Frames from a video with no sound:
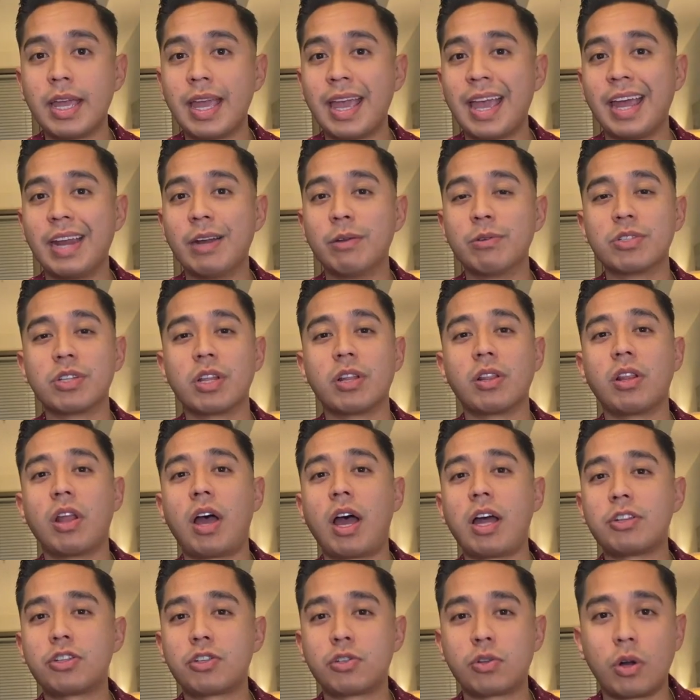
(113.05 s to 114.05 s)
and it was a
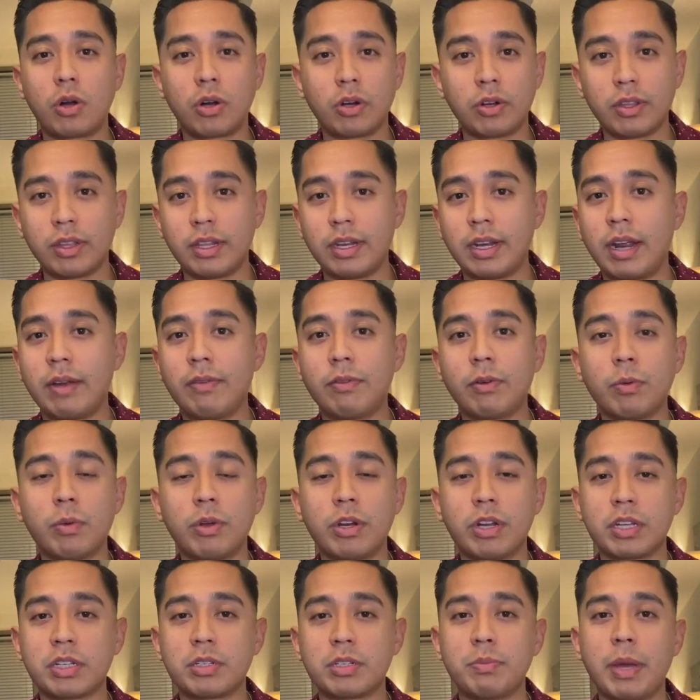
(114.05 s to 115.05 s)
lot stronger than everyone
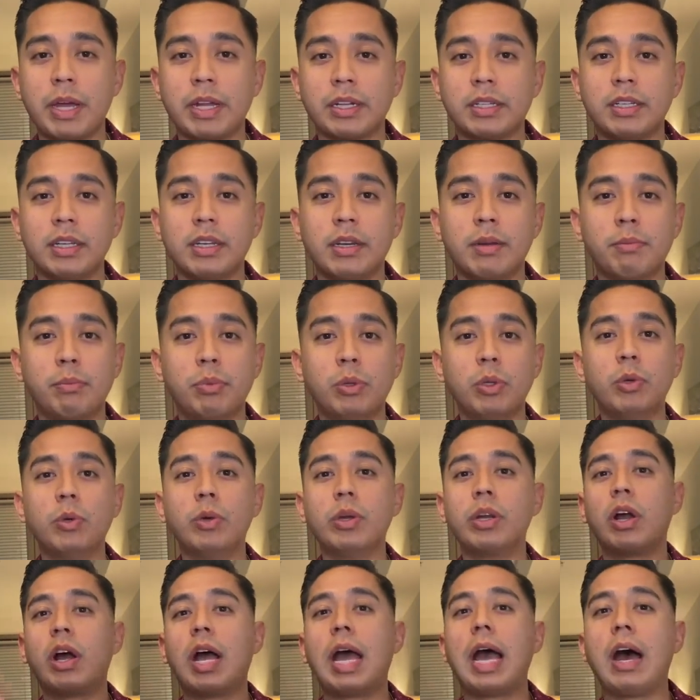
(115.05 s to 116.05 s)
expected. It blew it
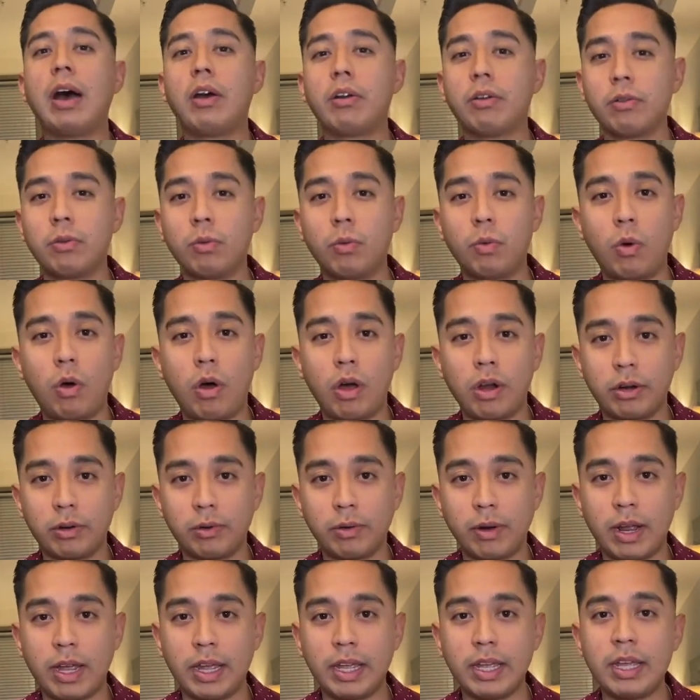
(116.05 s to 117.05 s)
out of the water,
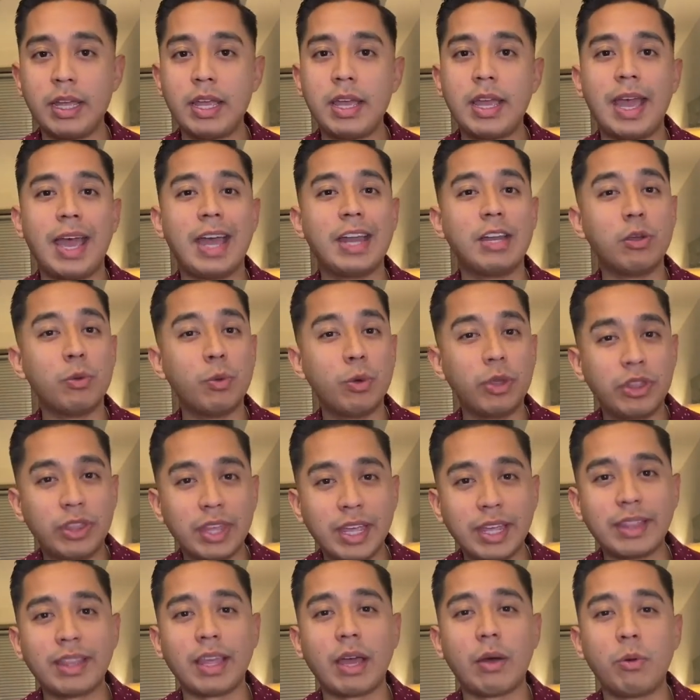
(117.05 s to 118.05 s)
right? And you would
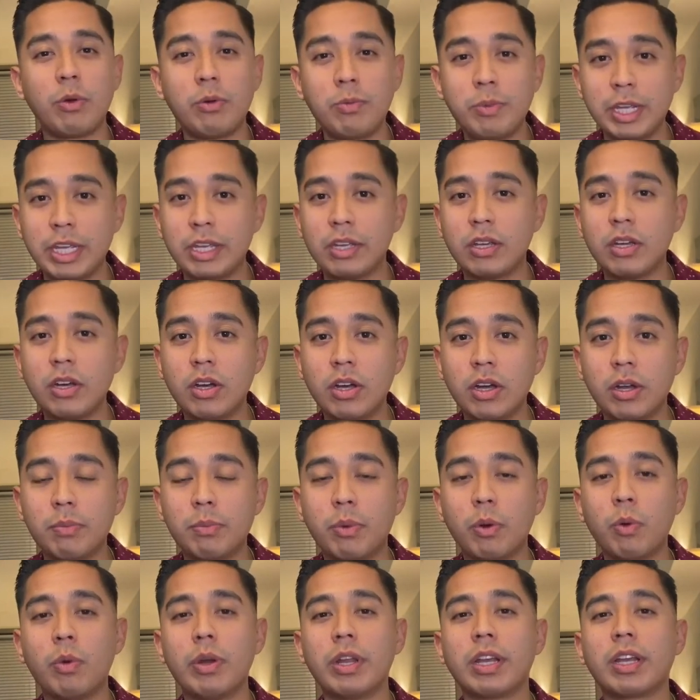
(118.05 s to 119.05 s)
think that would be good, but
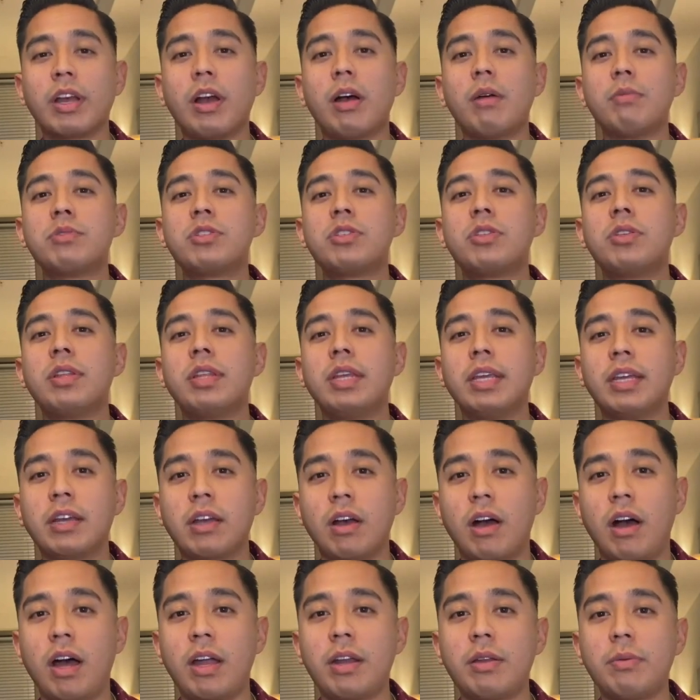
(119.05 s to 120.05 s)
when it comes to the
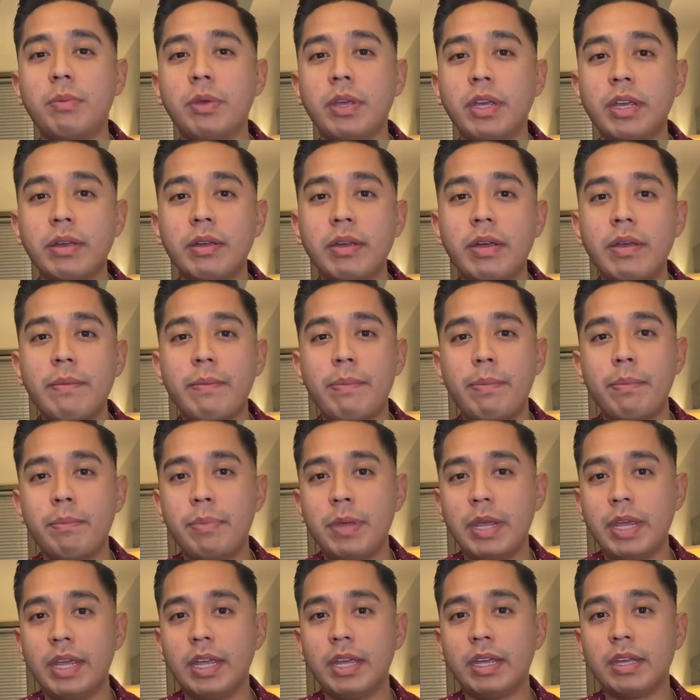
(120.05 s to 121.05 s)
economy
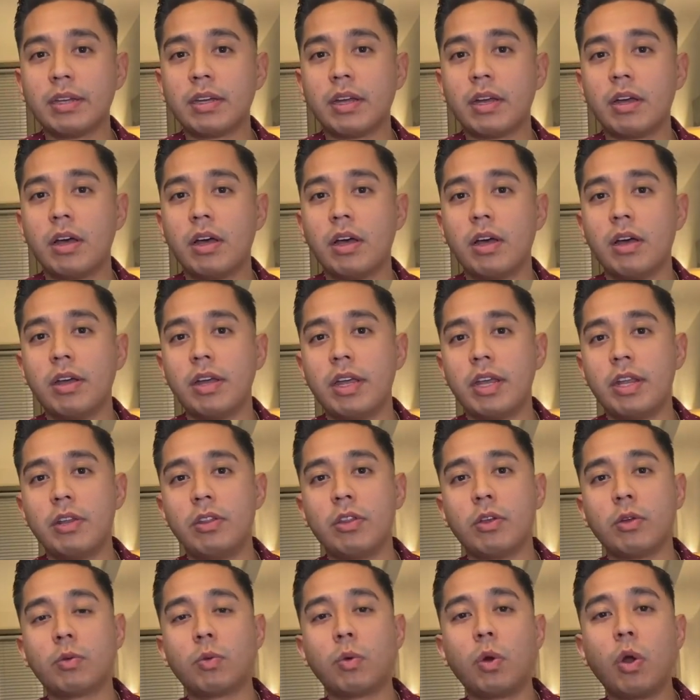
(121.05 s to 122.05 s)
being in
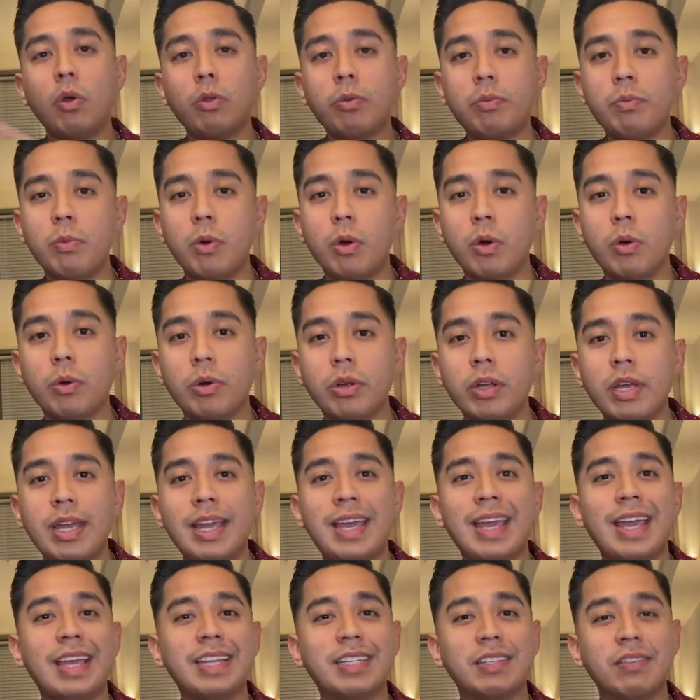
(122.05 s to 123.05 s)
the growth mode, it's